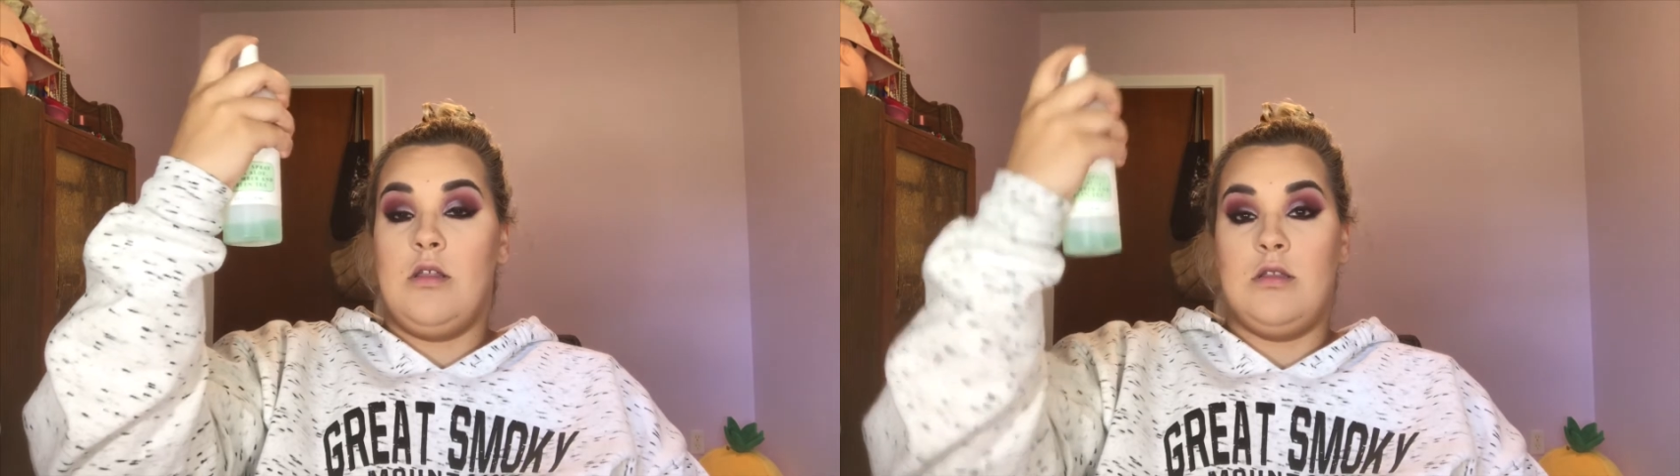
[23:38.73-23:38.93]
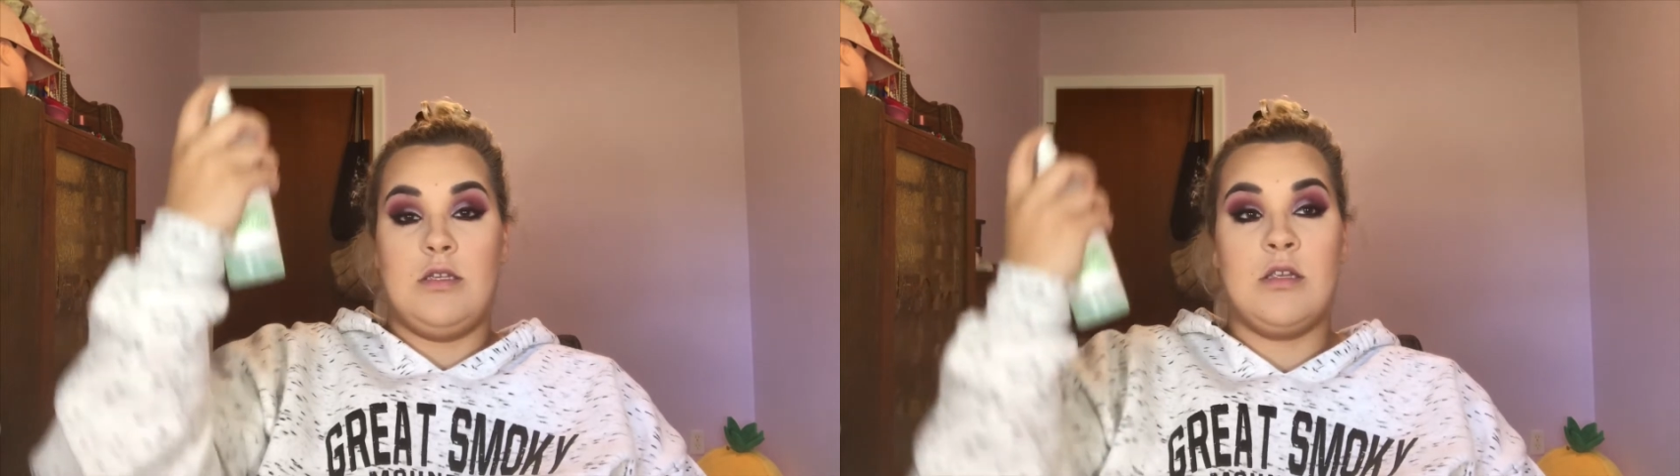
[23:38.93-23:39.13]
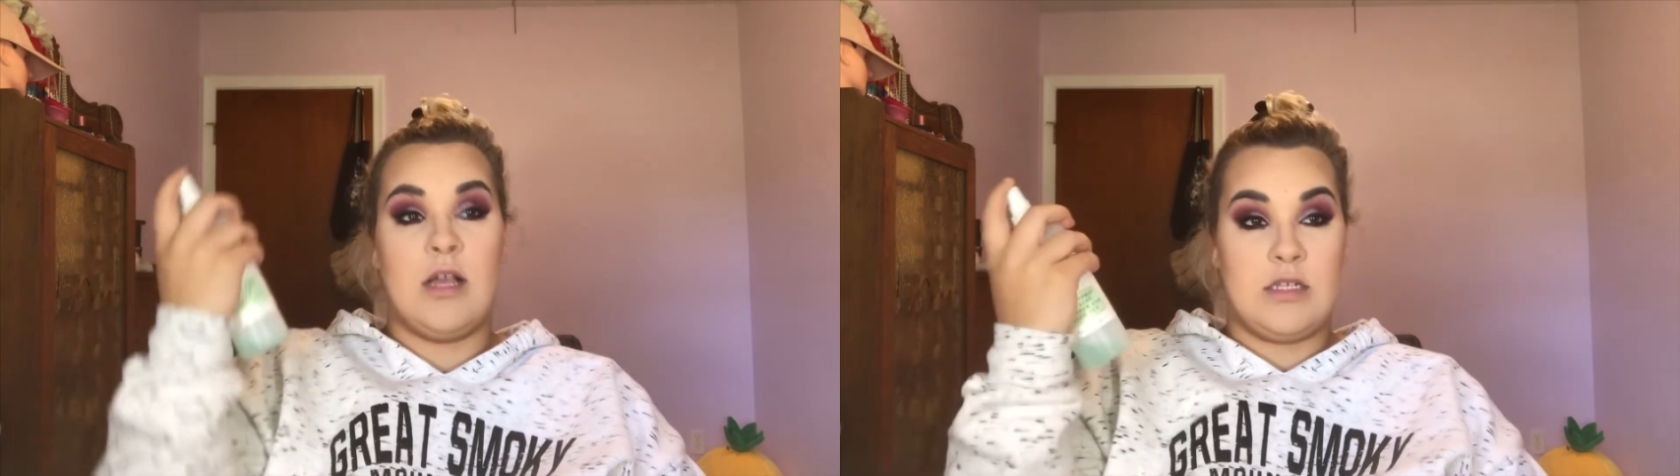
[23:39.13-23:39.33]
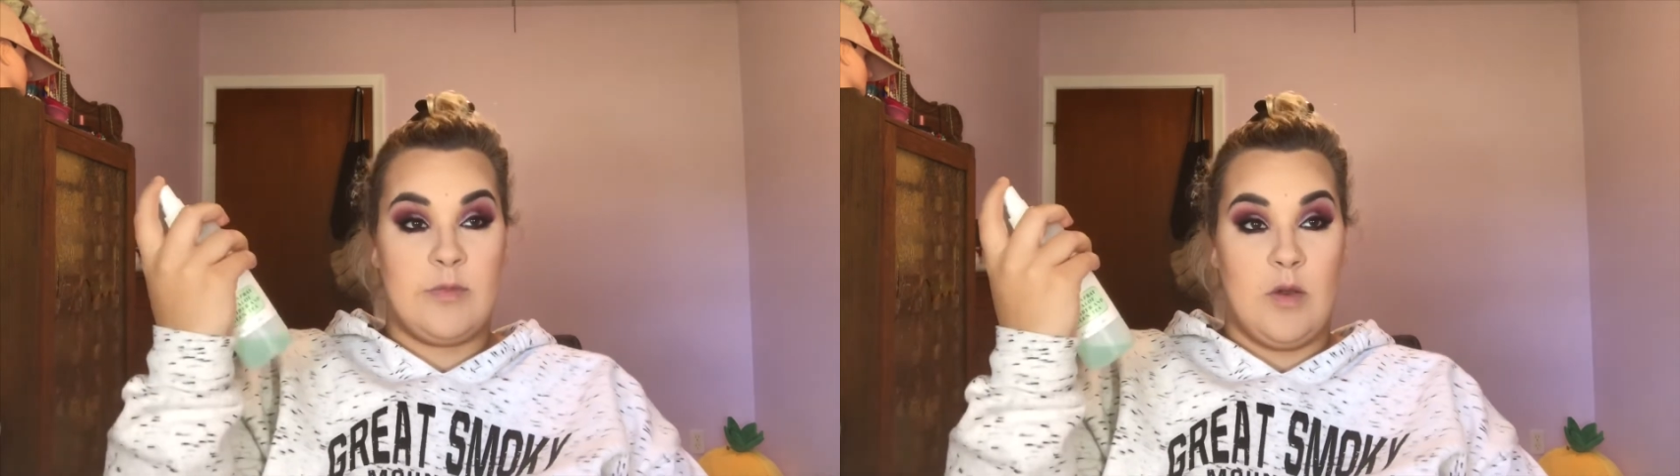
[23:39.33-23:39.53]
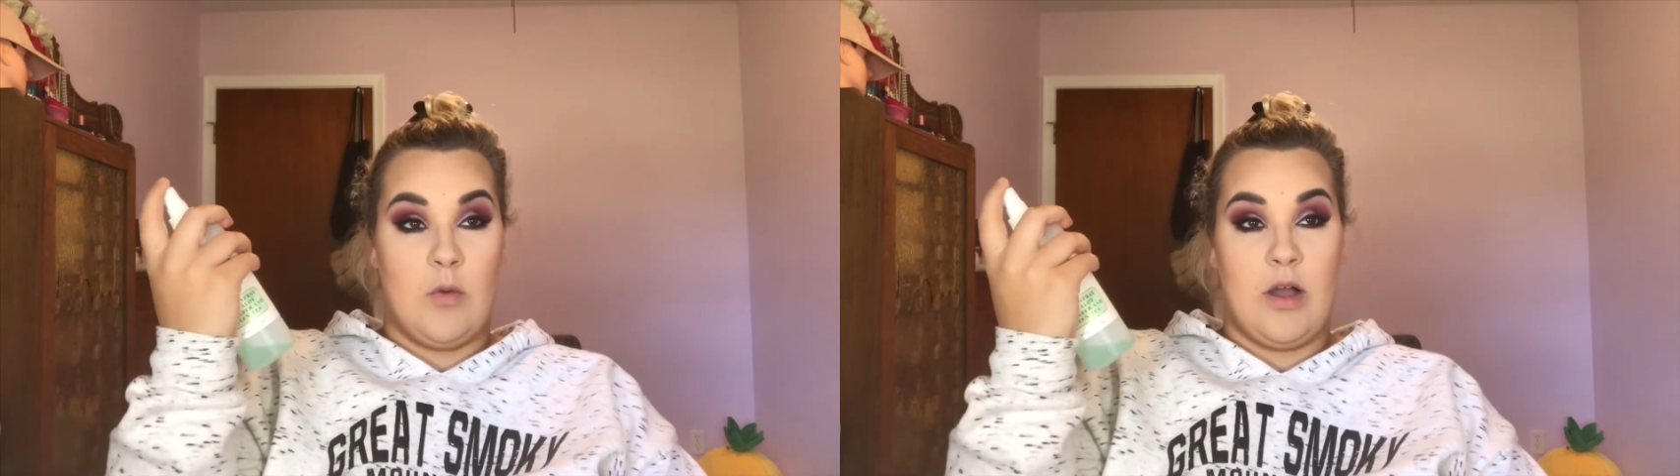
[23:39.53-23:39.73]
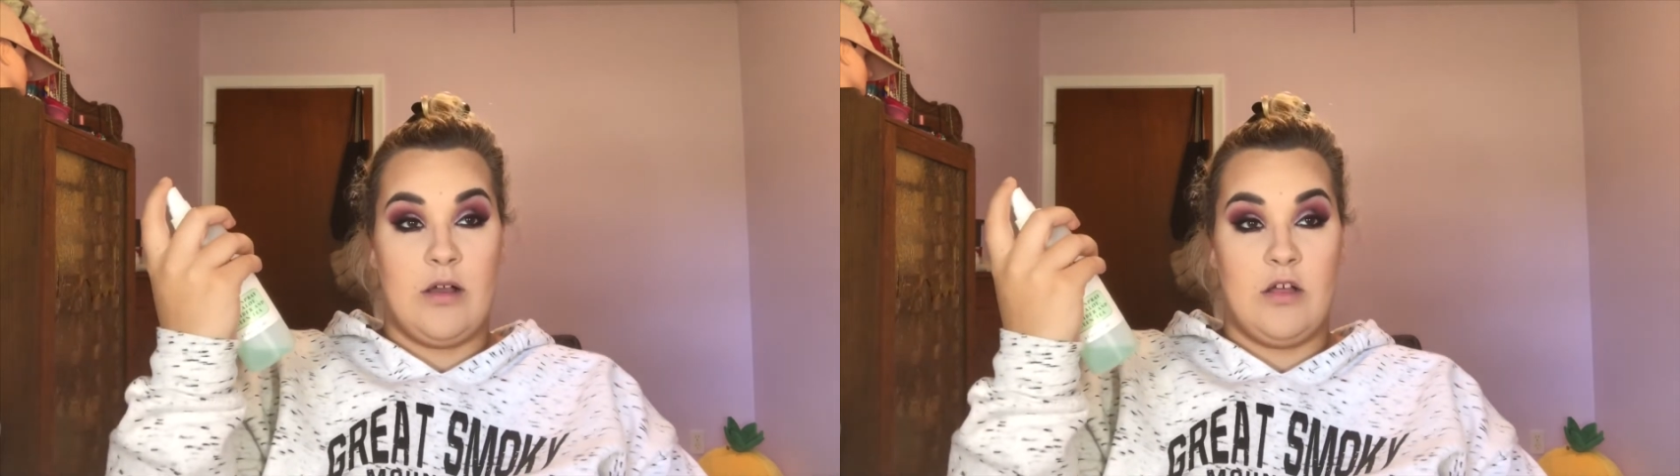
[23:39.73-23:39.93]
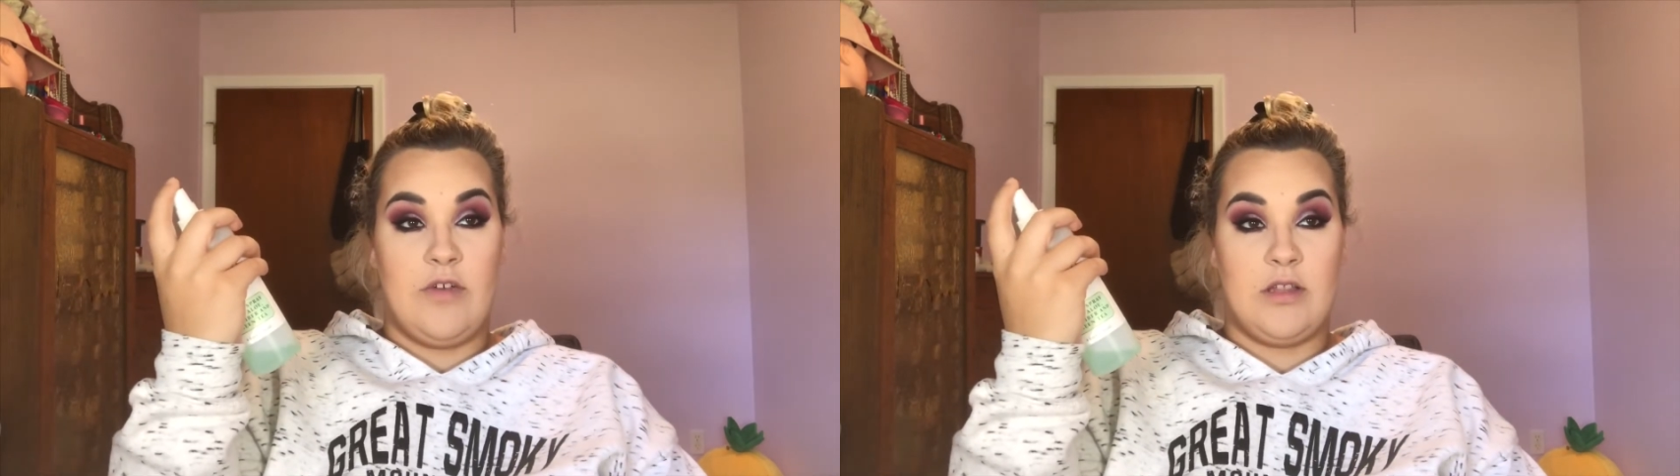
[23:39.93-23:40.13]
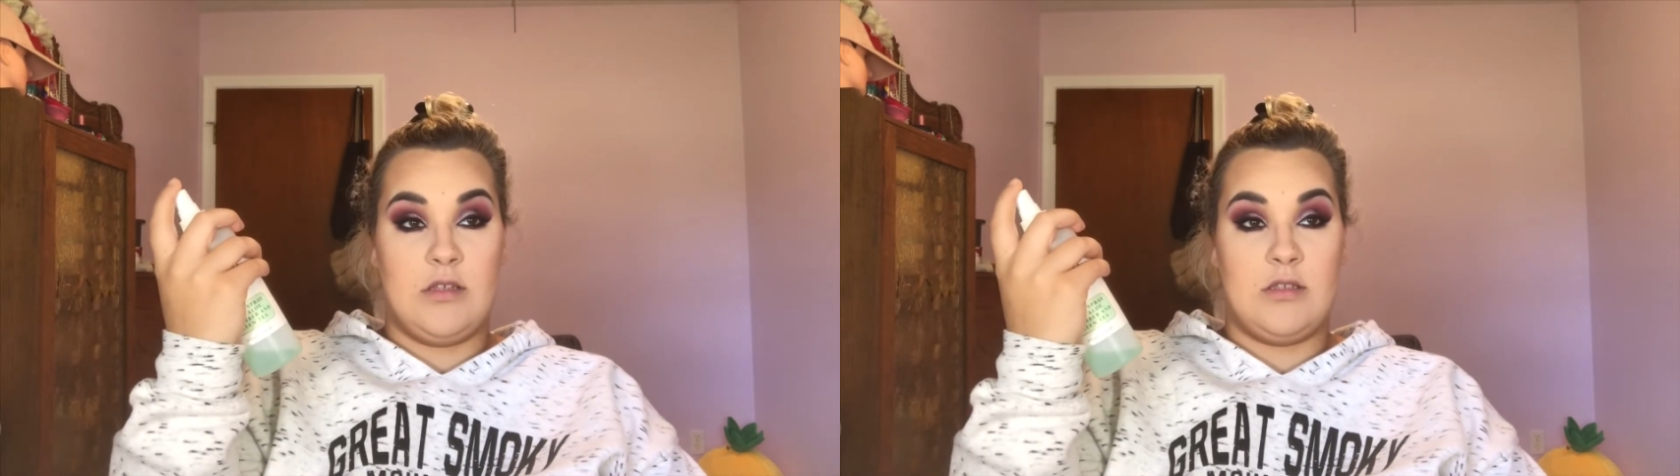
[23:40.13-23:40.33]
This has lasted me a while.
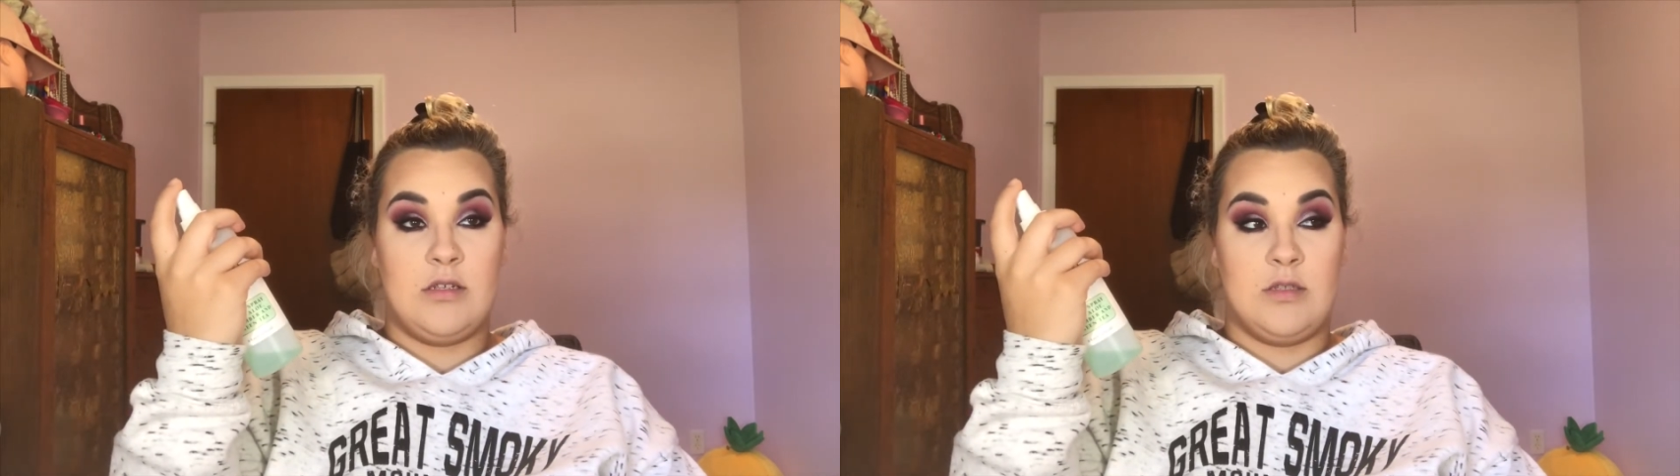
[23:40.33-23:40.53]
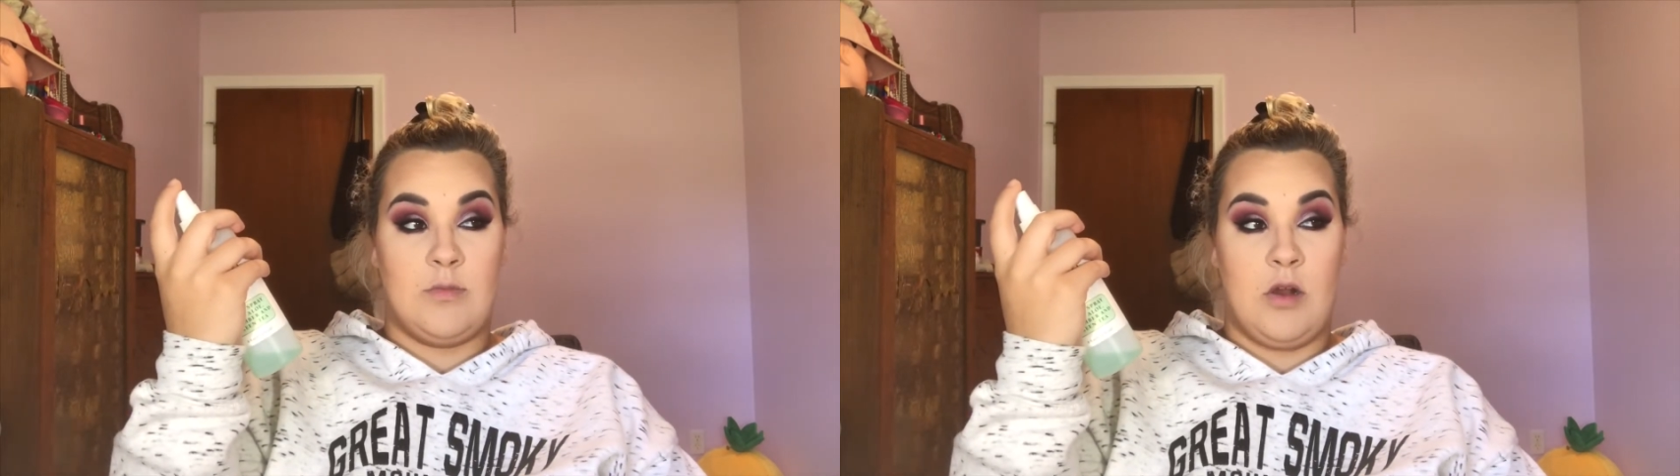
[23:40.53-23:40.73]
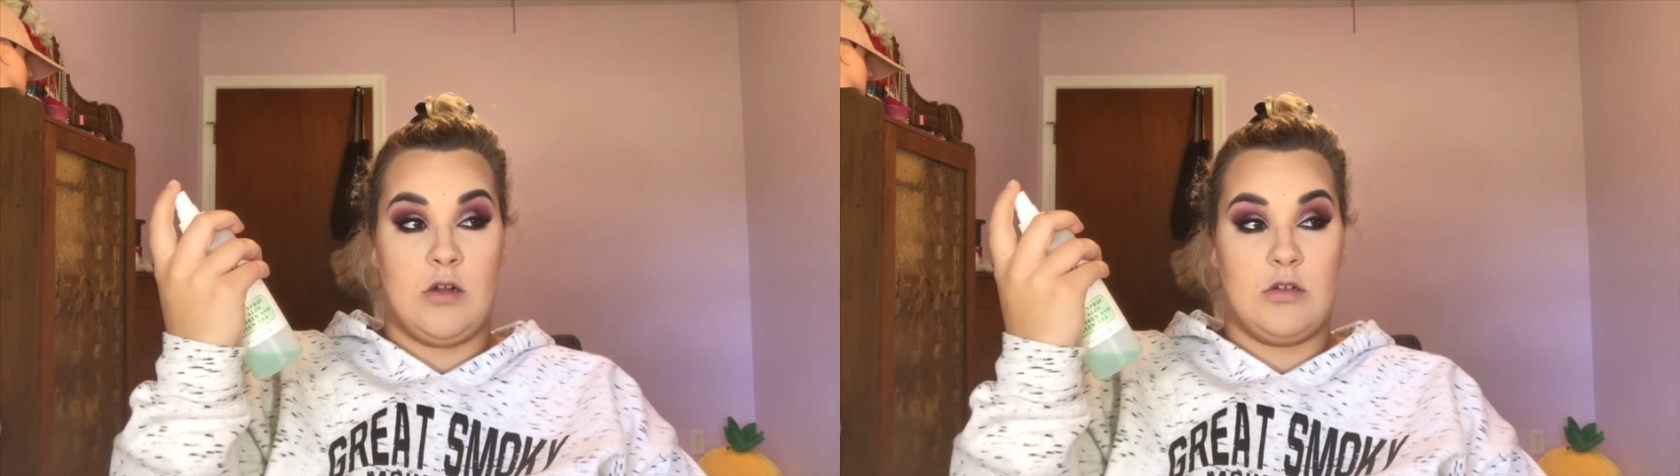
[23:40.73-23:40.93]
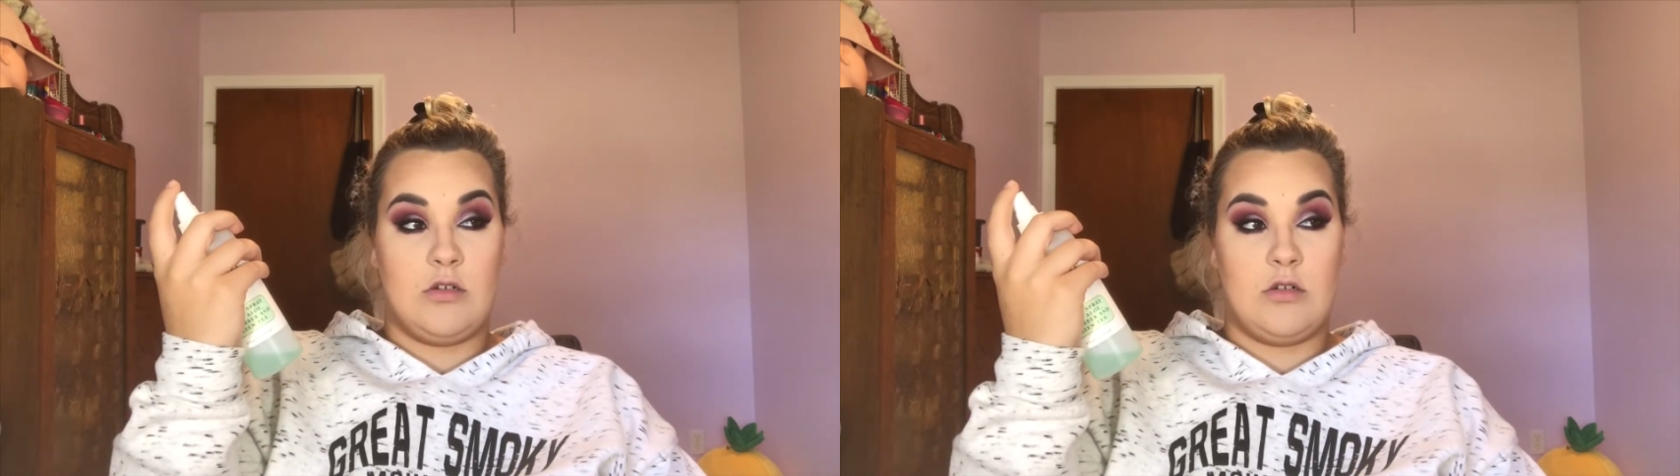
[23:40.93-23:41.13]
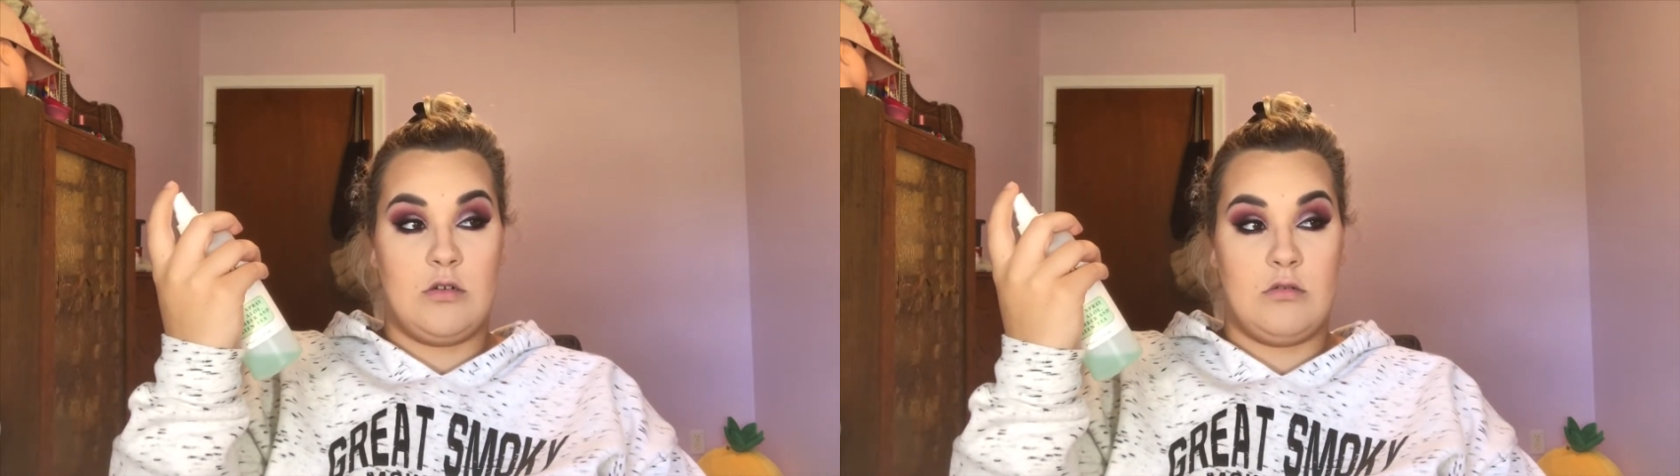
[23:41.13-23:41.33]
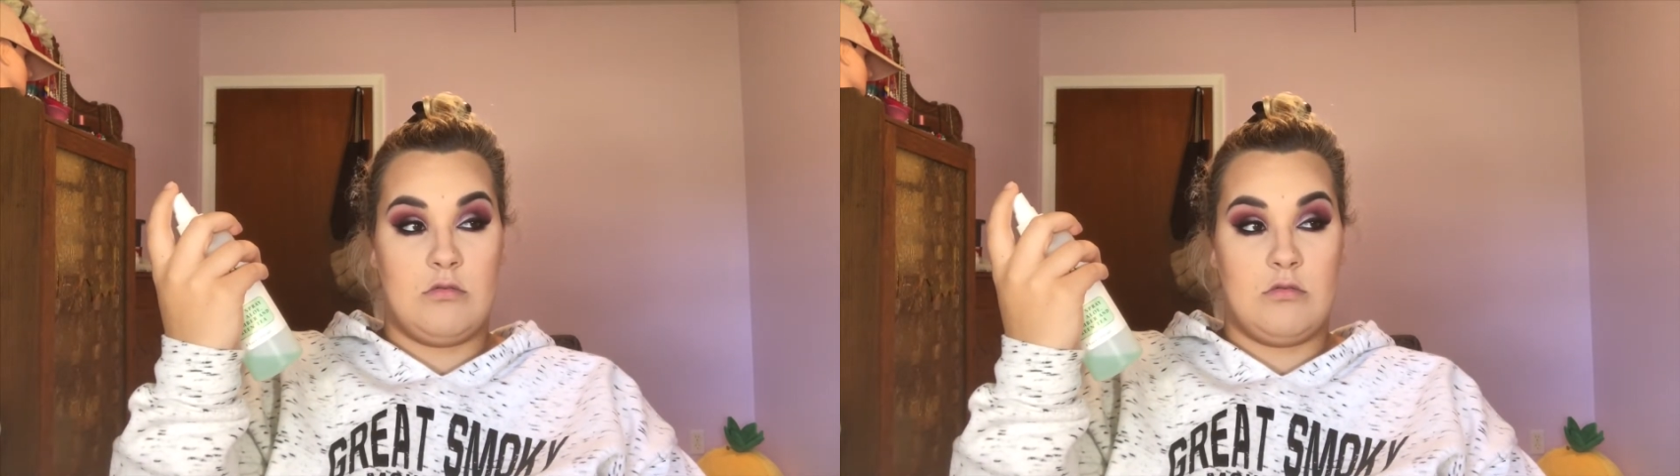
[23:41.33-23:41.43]
I've had this since March.